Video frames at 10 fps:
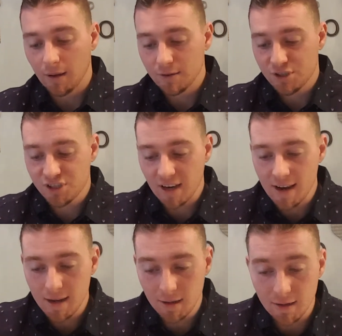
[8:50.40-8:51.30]

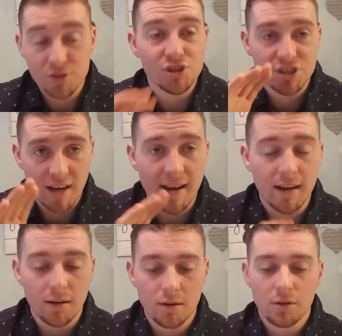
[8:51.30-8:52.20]
Say
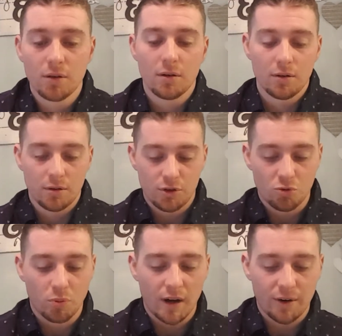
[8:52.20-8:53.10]
you
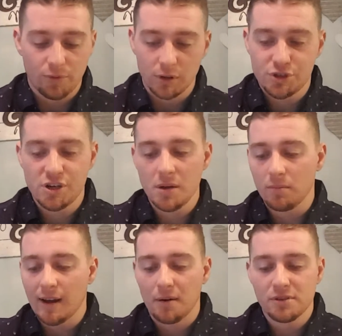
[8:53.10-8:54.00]
bought it for cheap,
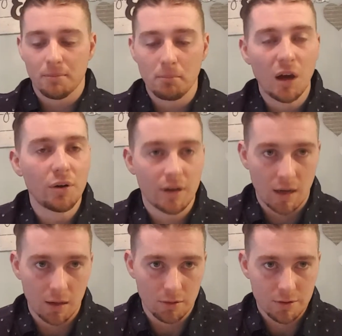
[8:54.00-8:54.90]
now it's $1 million,
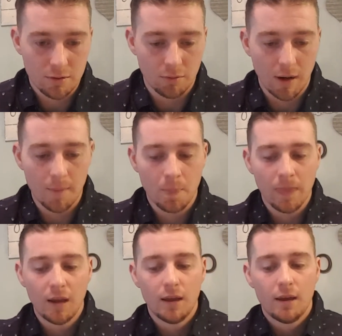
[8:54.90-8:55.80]
right?
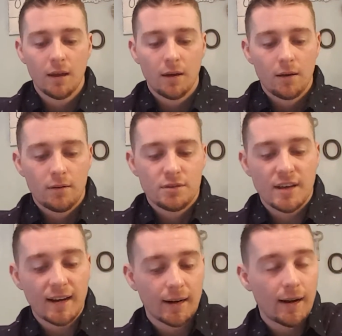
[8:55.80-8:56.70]

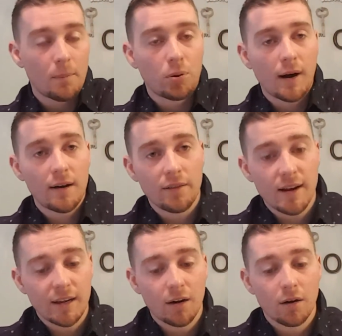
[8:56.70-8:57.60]
Taking it out prior to
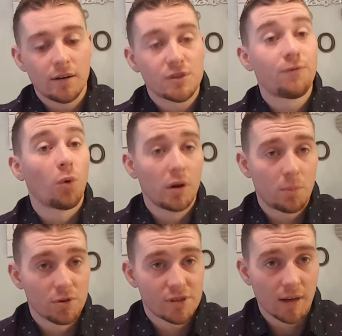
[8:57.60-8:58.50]
that year is
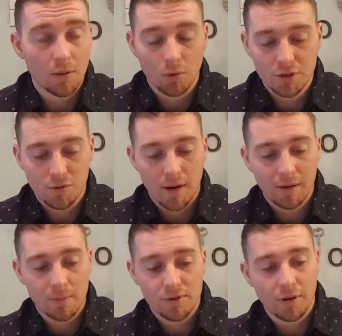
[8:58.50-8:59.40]
40%. We'll just round
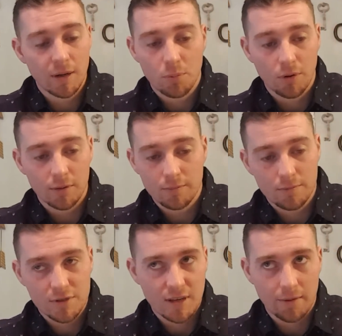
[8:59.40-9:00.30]
up,
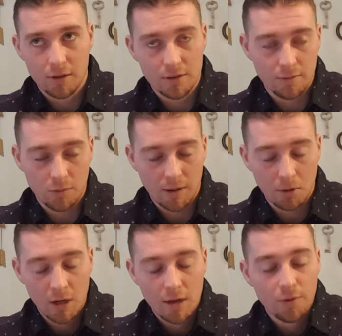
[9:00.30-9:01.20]
38.7 is whatever.
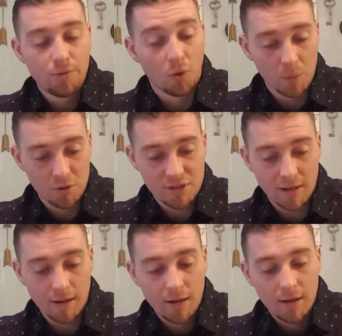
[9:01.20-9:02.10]

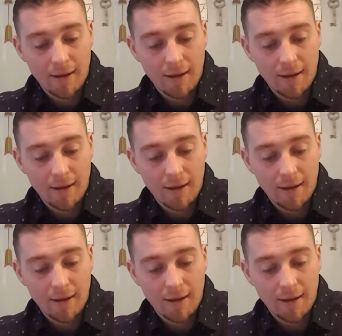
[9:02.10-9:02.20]
40%.